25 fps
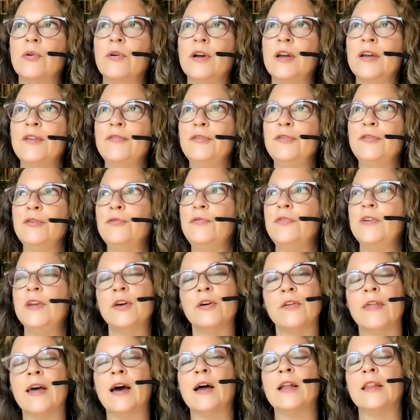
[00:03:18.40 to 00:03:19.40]
If you
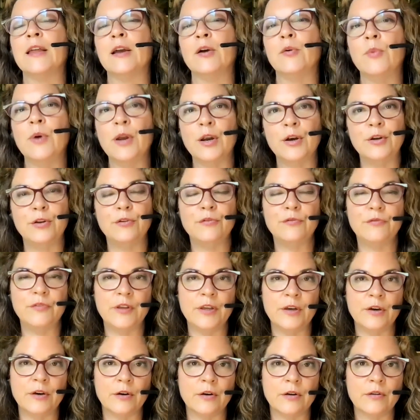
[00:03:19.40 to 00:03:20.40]
feel that, like, where do you
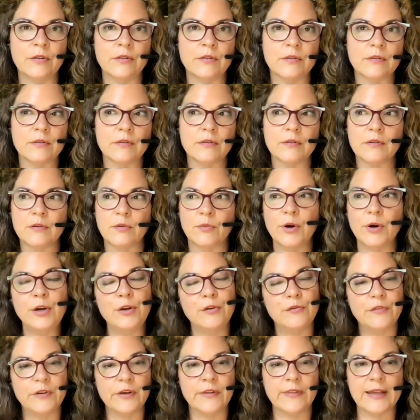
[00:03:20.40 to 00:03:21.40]
feel
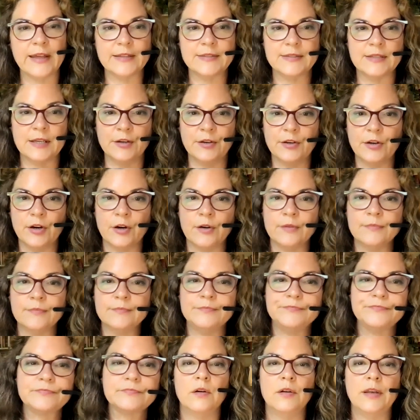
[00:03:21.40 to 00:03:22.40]
that
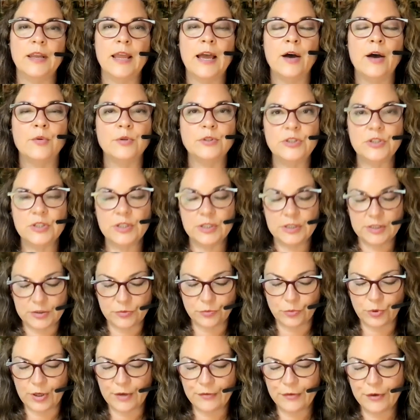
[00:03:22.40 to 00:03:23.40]
center? Now, I want you to,
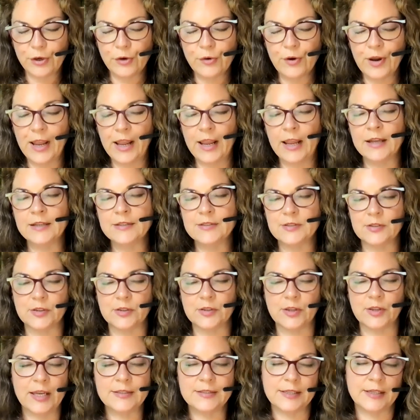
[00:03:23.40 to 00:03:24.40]
wherever your hands
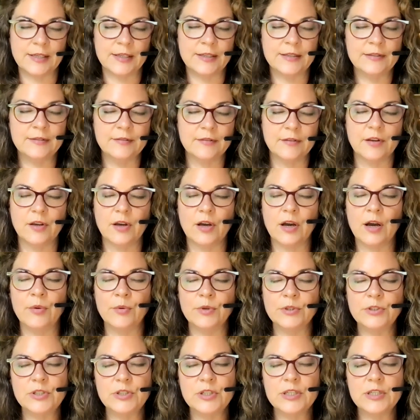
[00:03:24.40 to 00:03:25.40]
landed, I
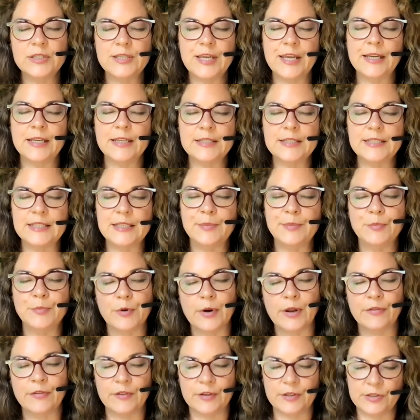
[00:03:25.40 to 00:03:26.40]
want you to take a deep
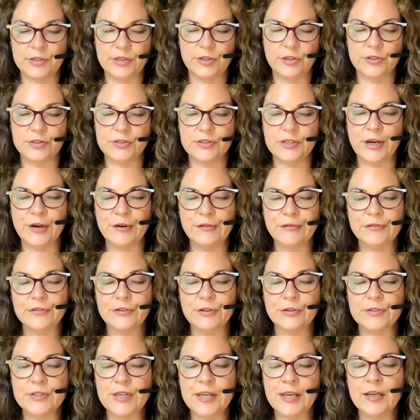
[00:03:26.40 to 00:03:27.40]
breath into yourself.
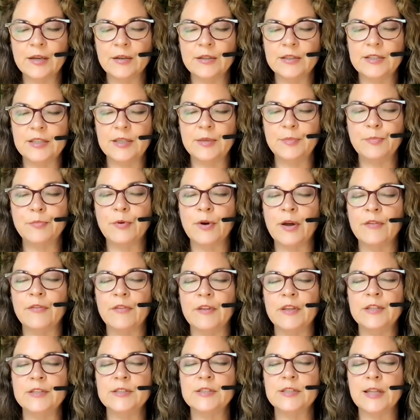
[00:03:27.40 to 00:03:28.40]
So take a deep breath
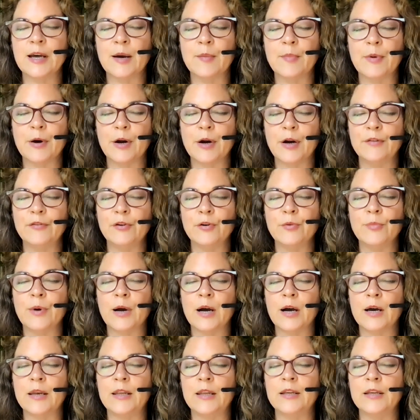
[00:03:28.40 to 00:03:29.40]
into that part of your
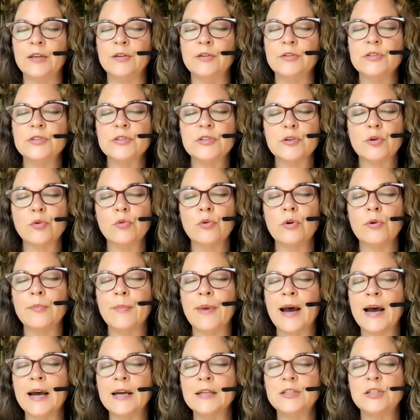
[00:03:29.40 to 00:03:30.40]
body, and you're just going to
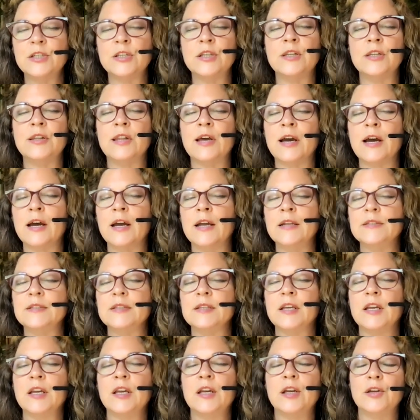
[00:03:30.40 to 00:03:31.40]
imagine
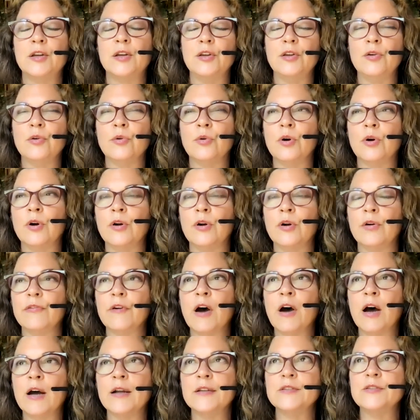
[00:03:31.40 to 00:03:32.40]
that your
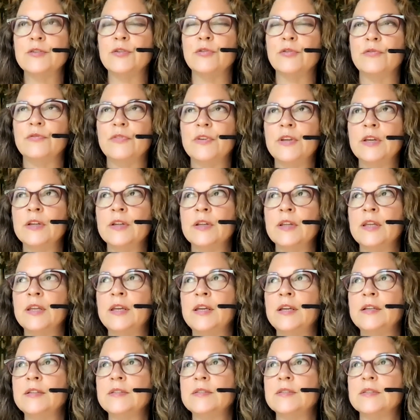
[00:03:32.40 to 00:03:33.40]
thoughts, your
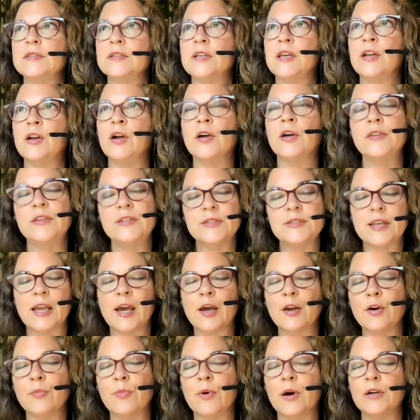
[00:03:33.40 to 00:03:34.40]
feelings, and all these
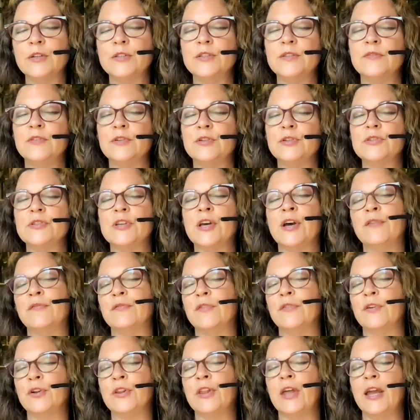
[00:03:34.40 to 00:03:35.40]
scattered parts of yourself
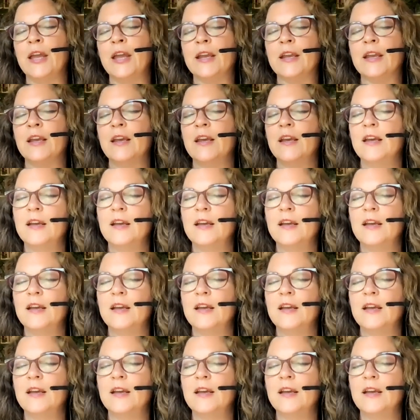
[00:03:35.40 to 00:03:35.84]
are like